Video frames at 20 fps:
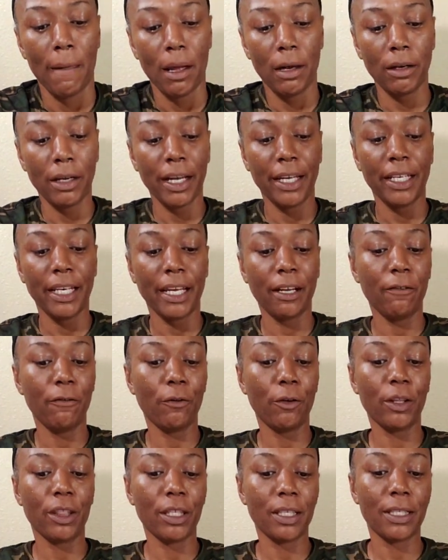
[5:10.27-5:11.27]
Okay, now
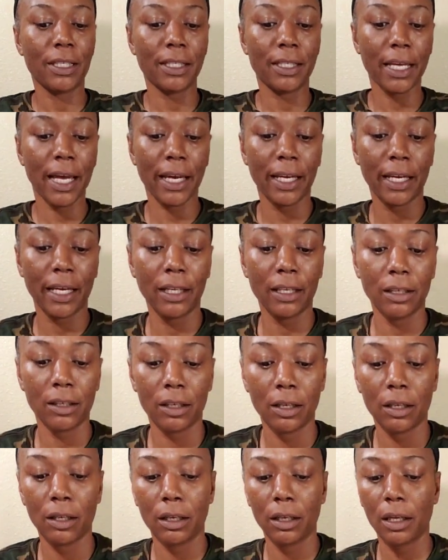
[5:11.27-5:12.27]
for the second
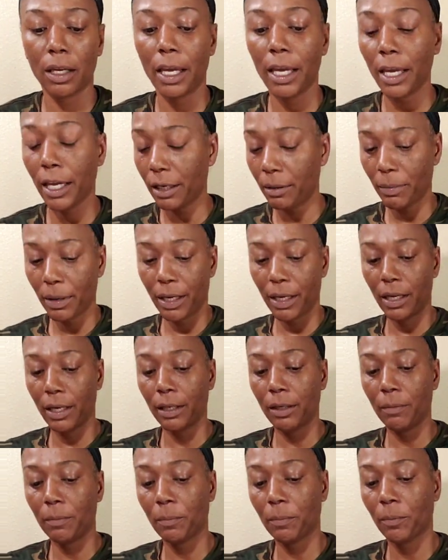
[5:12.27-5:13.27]

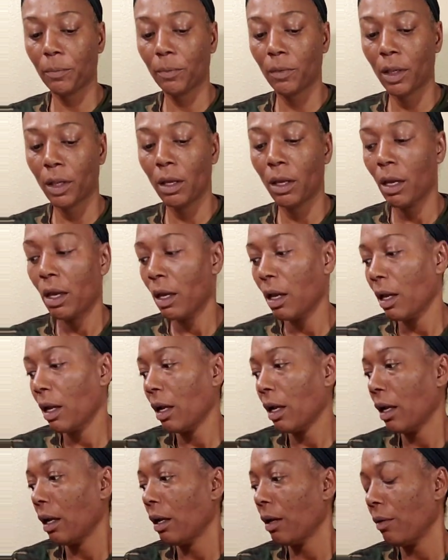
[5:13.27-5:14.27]
headband,
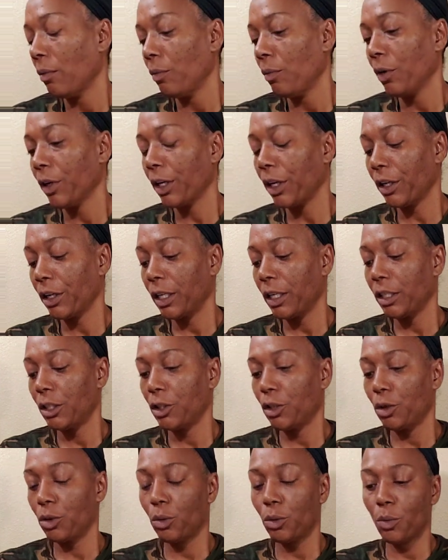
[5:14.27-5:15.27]
we're gonna
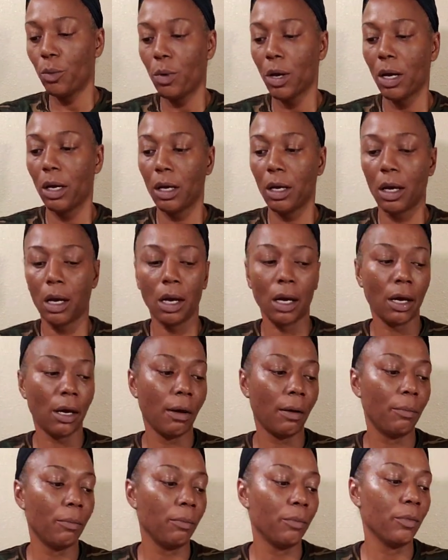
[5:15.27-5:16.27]
do
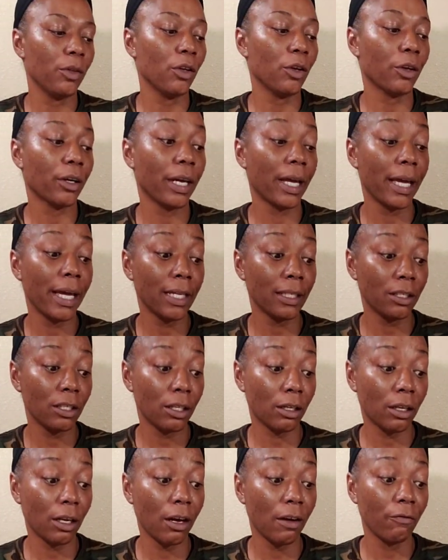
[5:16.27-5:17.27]
your head
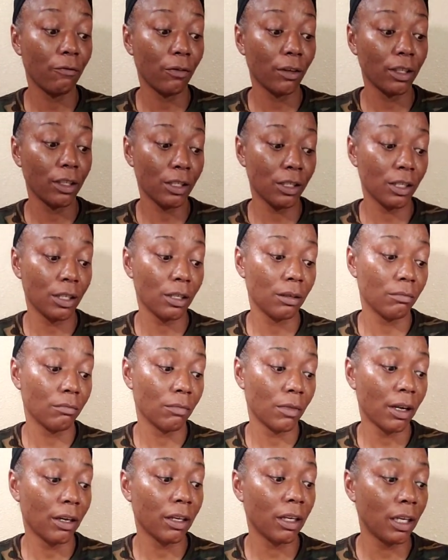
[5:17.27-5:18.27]
circumference.
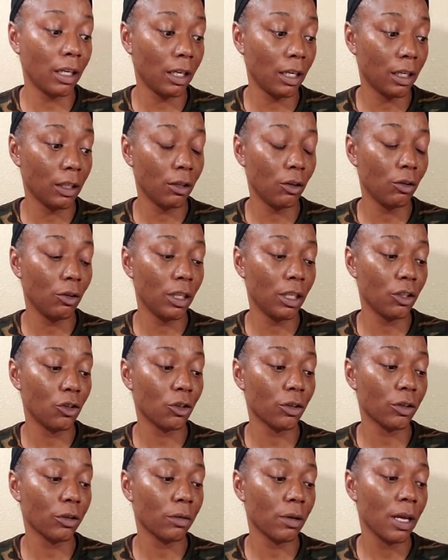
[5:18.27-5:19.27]
Again, you need
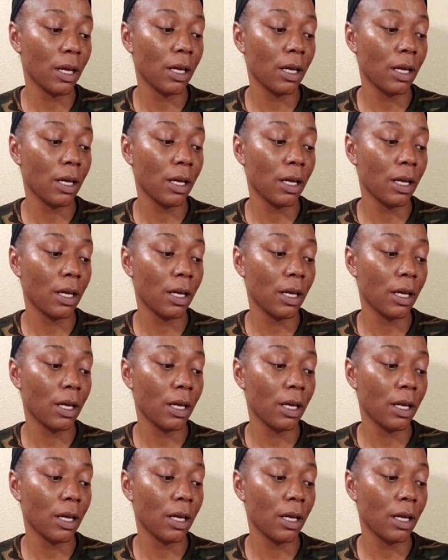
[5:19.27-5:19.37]
your